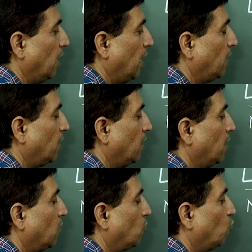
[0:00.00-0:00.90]
and
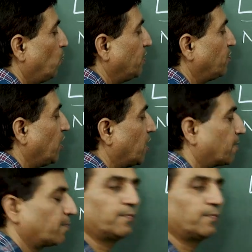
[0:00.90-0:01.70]
2p3.